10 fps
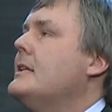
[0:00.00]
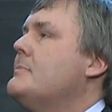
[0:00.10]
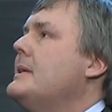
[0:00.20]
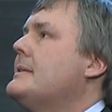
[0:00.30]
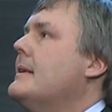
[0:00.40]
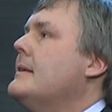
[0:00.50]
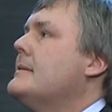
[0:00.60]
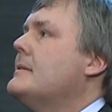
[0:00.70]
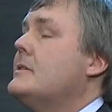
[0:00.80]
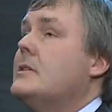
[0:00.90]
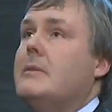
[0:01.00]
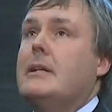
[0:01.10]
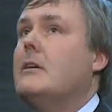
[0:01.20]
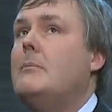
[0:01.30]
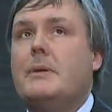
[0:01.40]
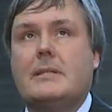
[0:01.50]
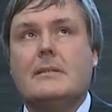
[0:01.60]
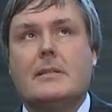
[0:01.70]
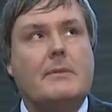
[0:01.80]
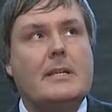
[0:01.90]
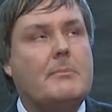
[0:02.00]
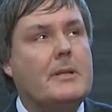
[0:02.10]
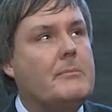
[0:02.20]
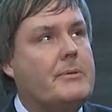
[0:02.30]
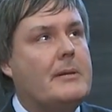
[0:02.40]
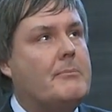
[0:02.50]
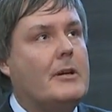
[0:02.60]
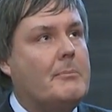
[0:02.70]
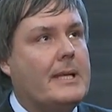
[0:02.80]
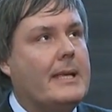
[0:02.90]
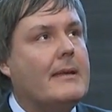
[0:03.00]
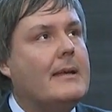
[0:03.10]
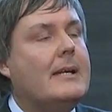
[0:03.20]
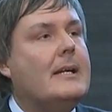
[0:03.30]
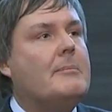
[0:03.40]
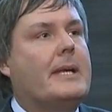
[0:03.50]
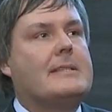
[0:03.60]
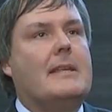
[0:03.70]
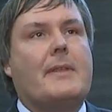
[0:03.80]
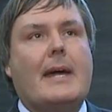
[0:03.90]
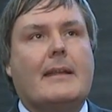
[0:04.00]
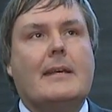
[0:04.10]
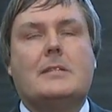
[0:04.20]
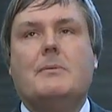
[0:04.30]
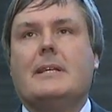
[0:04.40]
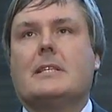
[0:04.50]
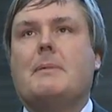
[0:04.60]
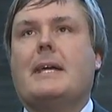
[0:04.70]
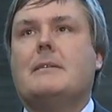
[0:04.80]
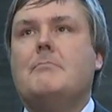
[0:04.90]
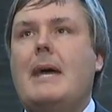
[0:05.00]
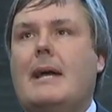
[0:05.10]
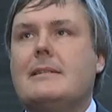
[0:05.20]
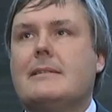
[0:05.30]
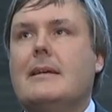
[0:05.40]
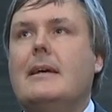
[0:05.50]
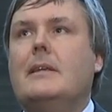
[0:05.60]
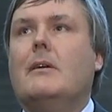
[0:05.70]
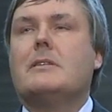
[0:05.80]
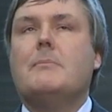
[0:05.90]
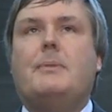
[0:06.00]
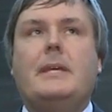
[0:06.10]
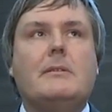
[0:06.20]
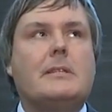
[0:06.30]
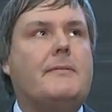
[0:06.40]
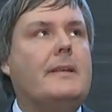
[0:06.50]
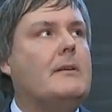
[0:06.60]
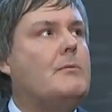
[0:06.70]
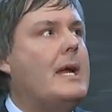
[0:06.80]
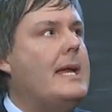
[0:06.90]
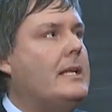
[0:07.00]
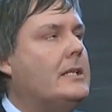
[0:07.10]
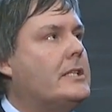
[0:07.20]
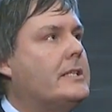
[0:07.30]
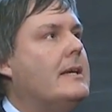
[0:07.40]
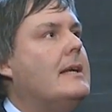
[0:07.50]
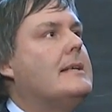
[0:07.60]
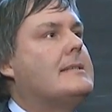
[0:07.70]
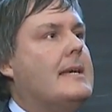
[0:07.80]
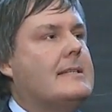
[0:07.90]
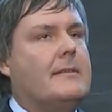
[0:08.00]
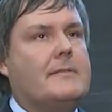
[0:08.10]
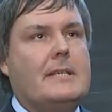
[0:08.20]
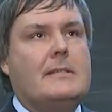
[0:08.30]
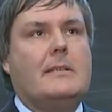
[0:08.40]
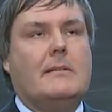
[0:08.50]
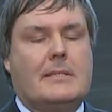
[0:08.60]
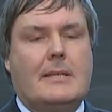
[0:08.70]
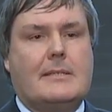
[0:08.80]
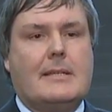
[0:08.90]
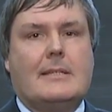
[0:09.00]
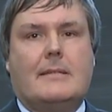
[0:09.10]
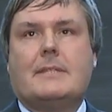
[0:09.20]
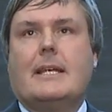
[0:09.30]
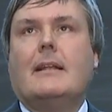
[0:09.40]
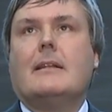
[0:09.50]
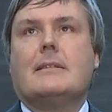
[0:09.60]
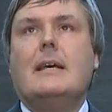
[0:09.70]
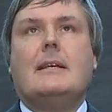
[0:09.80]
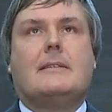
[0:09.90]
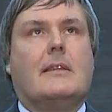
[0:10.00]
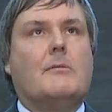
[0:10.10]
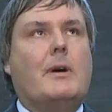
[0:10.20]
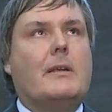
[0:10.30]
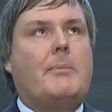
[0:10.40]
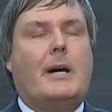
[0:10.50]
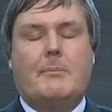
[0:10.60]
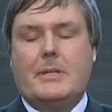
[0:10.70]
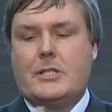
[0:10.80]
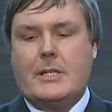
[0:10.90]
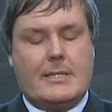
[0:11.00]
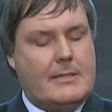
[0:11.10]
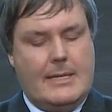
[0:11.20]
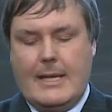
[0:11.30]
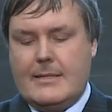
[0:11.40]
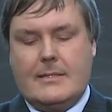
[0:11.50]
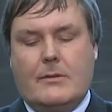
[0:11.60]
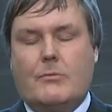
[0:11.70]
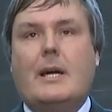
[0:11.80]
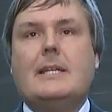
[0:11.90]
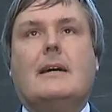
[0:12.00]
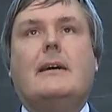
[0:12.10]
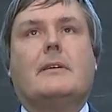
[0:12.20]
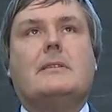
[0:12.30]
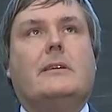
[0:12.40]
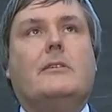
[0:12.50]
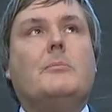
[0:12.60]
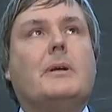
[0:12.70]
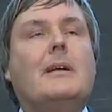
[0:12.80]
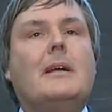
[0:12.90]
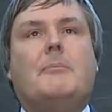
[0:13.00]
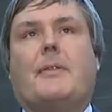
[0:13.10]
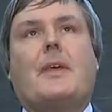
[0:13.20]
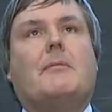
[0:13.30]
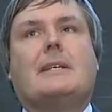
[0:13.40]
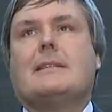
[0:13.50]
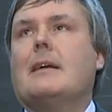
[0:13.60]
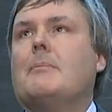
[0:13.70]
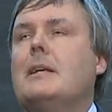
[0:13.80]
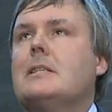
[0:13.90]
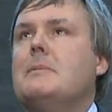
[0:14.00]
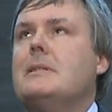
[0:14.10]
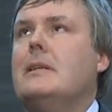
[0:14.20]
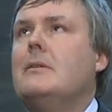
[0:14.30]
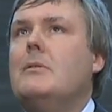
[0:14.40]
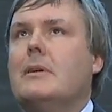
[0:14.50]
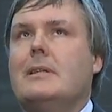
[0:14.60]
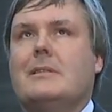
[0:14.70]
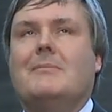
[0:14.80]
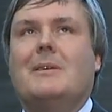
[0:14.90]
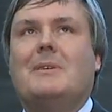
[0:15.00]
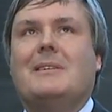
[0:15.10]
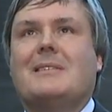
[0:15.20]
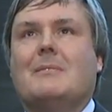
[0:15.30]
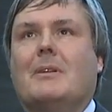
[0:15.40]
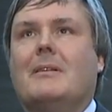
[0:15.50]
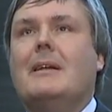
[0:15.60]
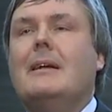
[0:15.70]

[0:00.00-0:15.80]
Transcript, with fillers: it be cells that are too incompetent to read a blueprint properly, because in that case we'd expect a mess, not a beautifully arranged set of tissue, set, sets of cells so that one pipe is just next to the right other tube, but their exact placement in the organ isn't reproducible.